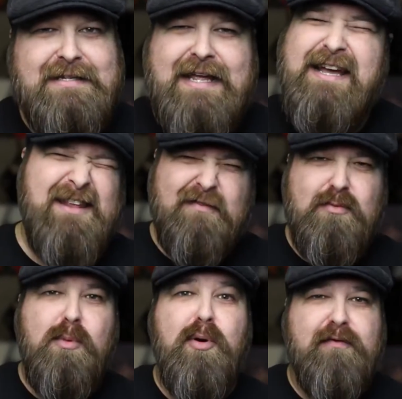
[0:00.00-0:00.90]
a Taken. None of
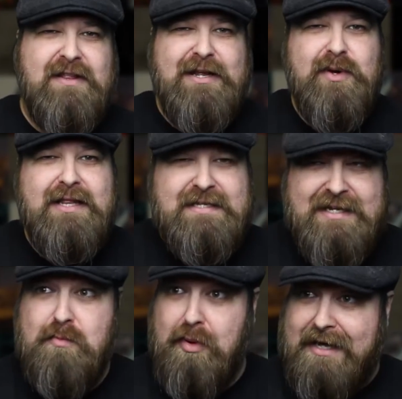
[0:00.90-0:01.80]
them were perfectly
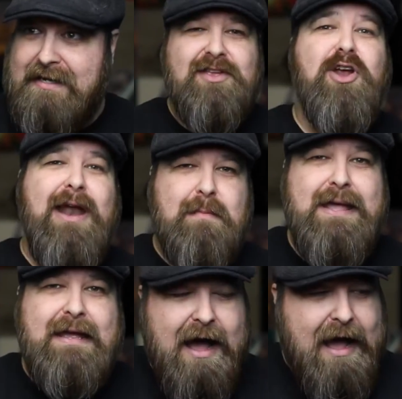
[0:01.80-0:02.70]
realistic, but you know what I
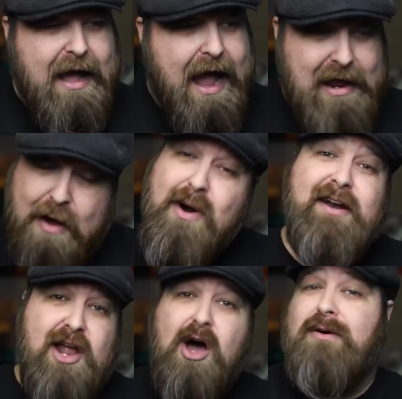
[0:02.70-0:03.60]
mean. I want
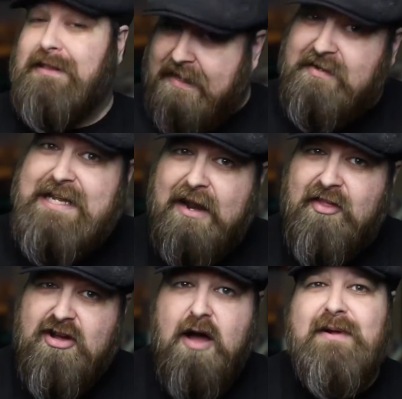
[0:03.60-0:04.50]
to know. Leave it down in
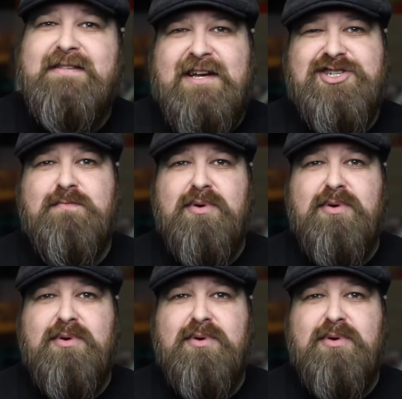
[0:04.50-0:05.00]
the comment section